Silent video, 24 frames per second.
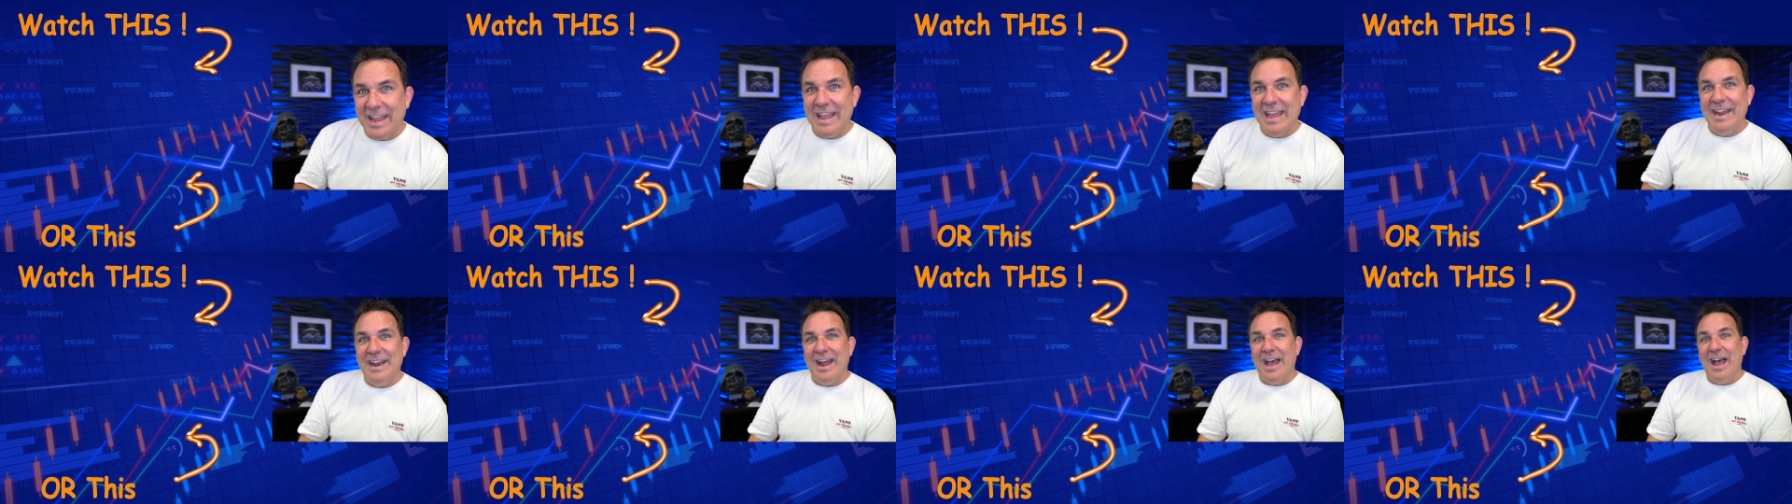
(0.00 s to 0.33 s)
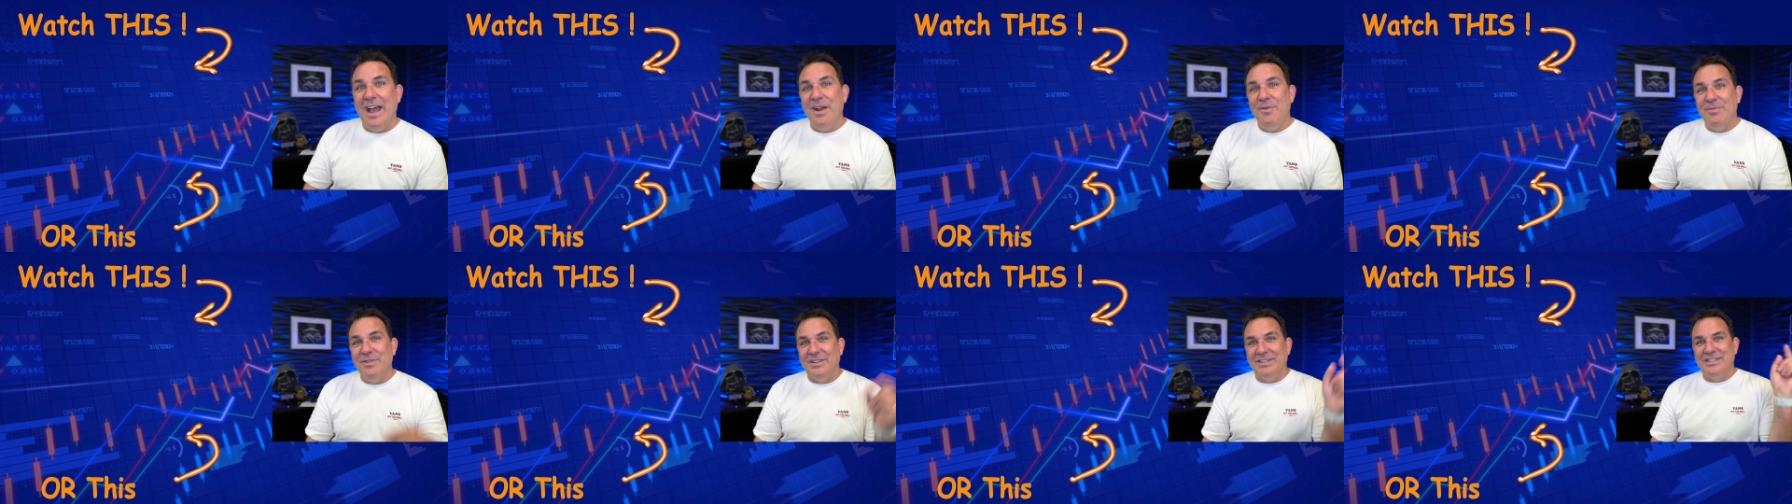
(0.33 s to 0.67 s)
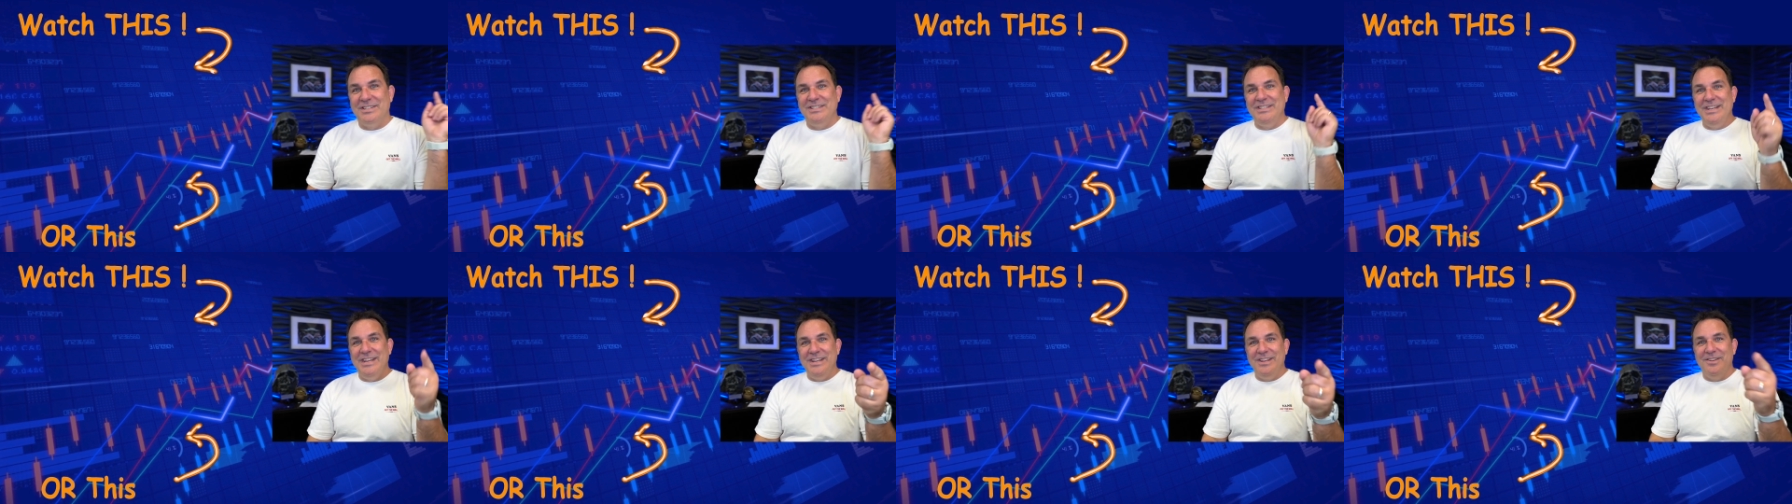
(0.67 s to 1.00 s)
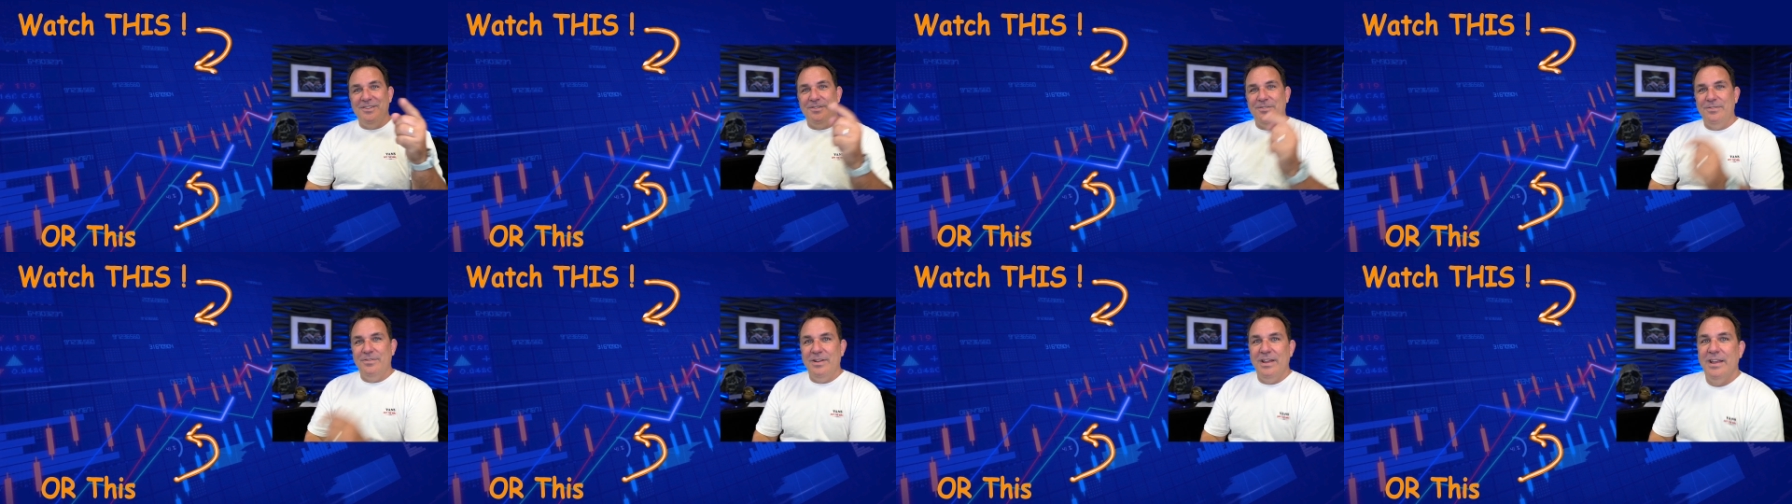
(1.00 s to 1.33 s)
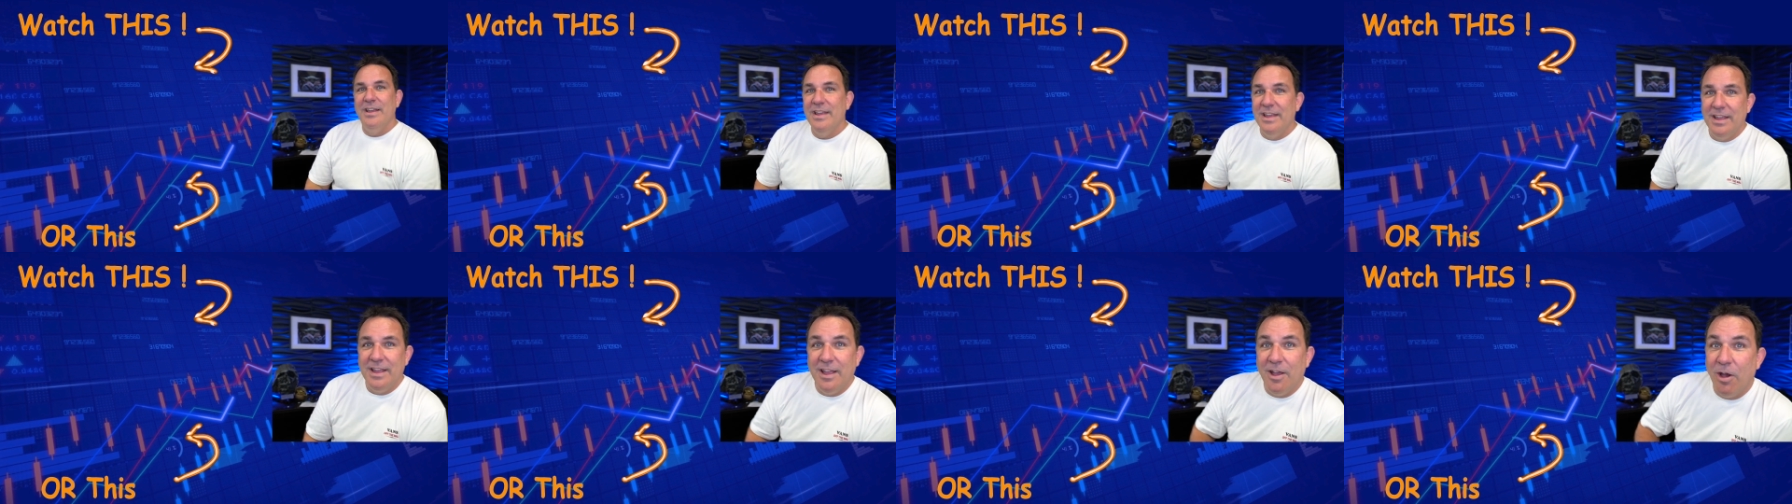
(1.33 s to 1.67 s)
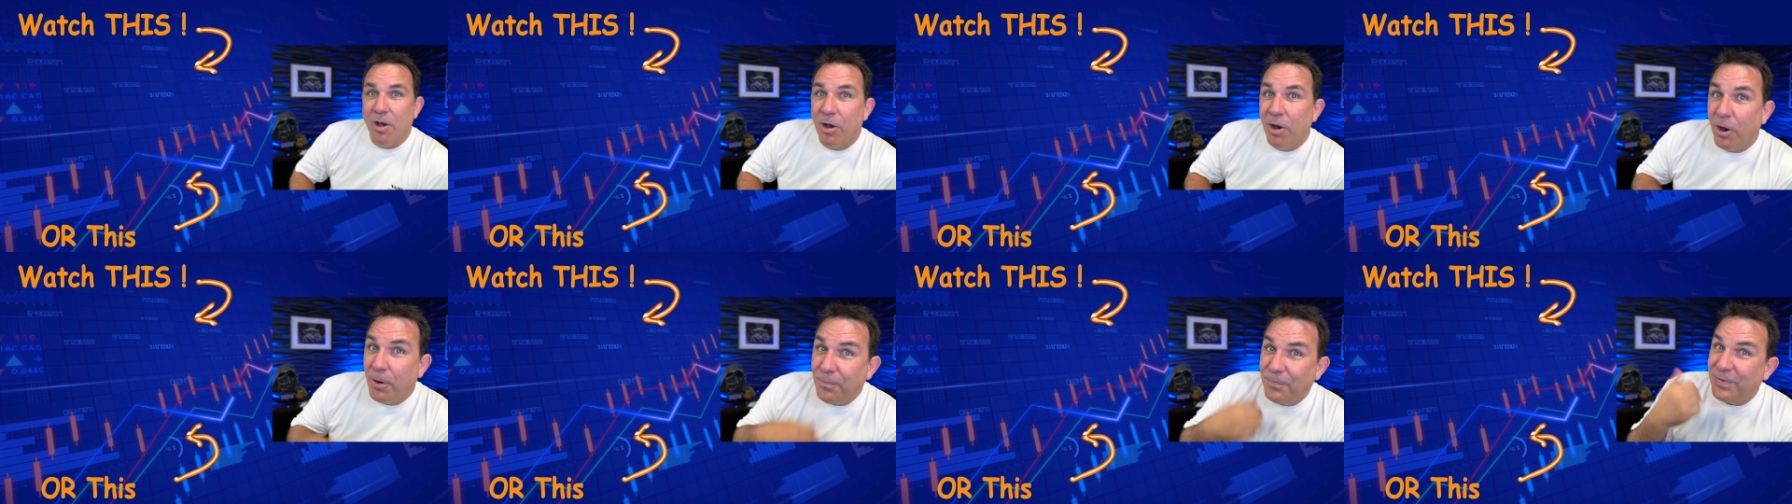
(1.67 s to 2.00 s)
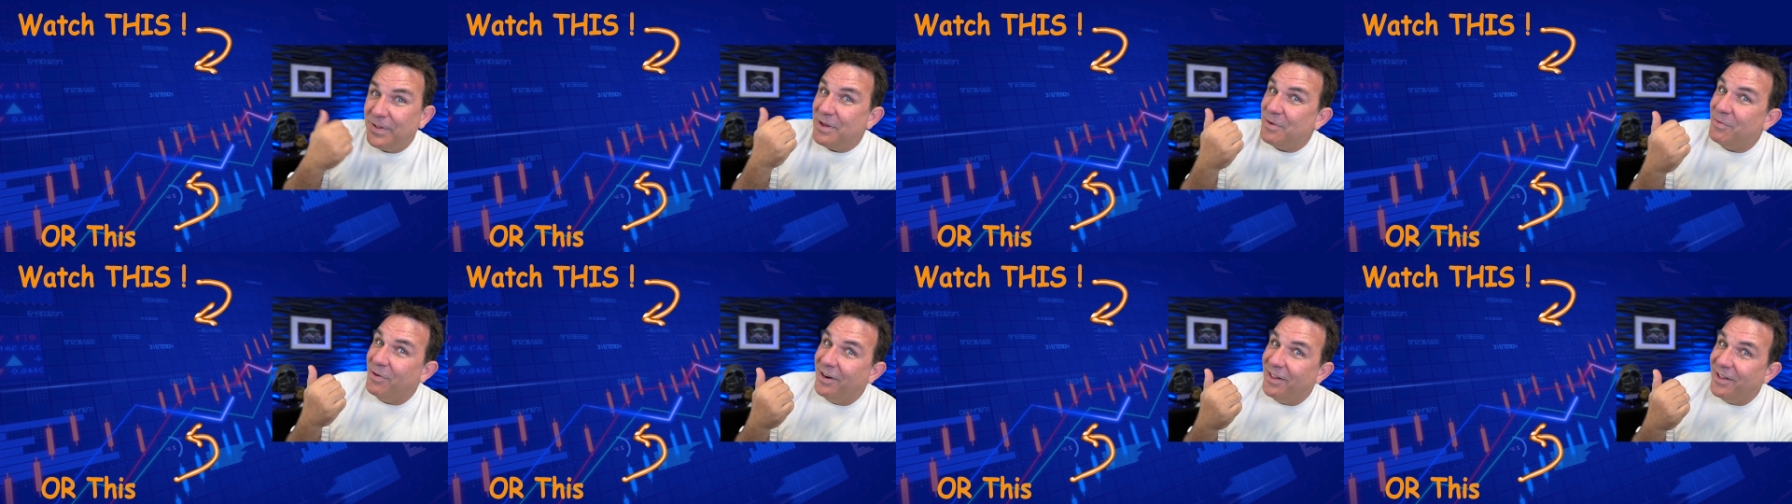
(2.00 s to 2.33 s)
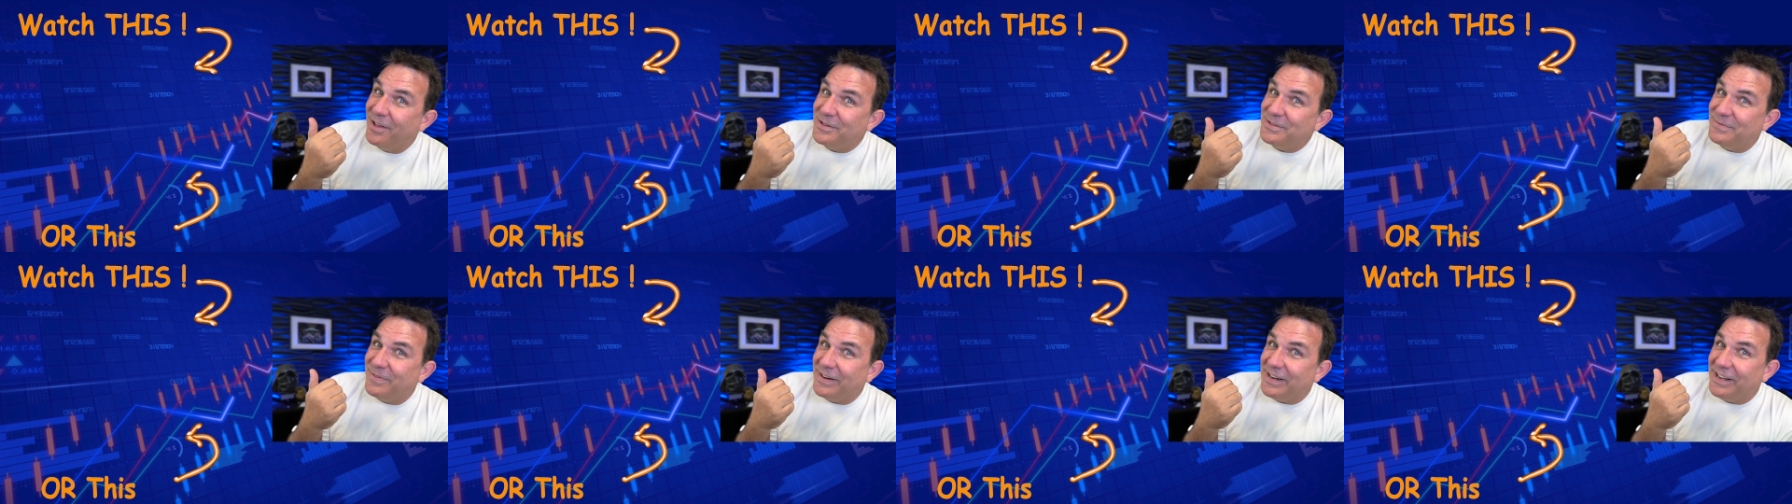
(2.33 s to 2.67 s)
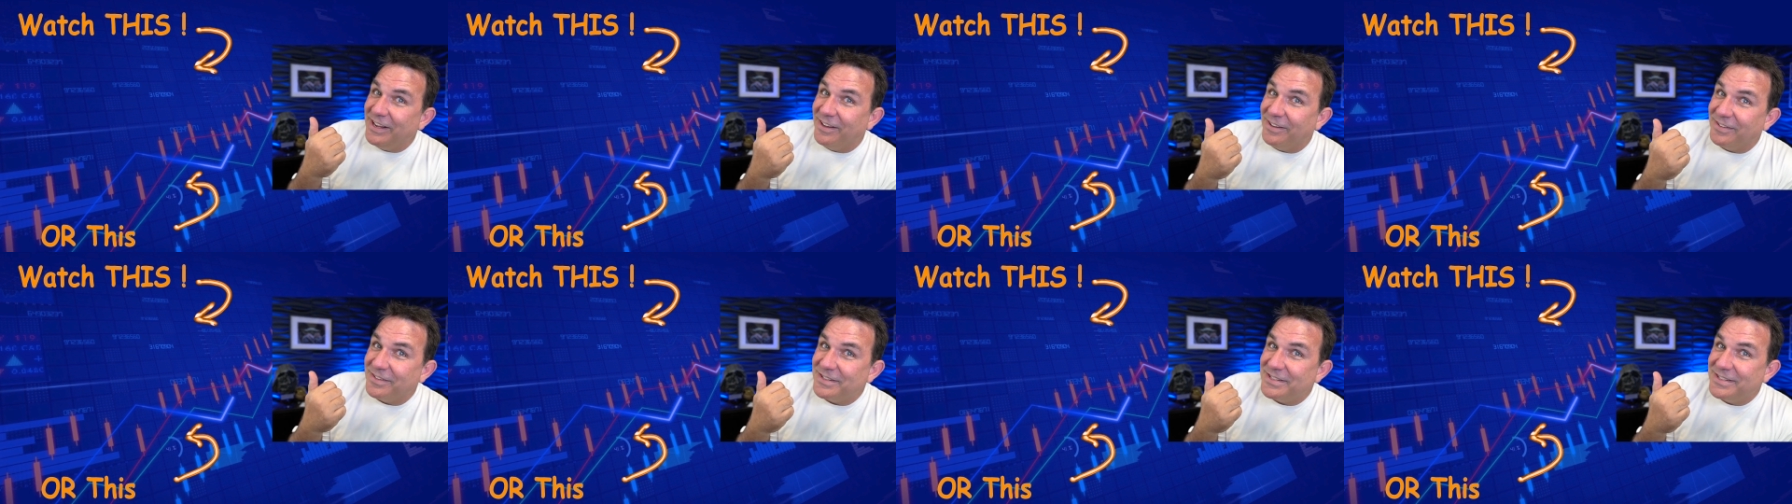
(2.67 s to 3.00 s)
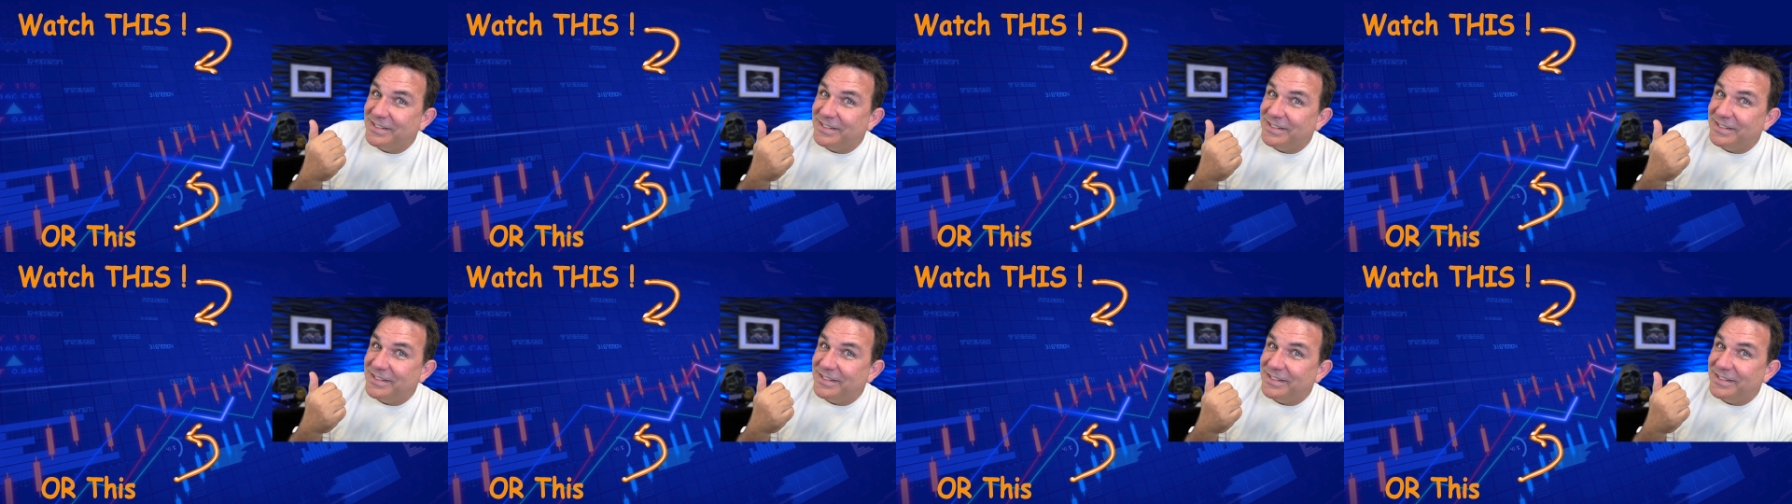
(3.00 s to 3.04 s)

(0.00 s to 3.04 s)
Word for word: and I will see you hopefully in one of those videos.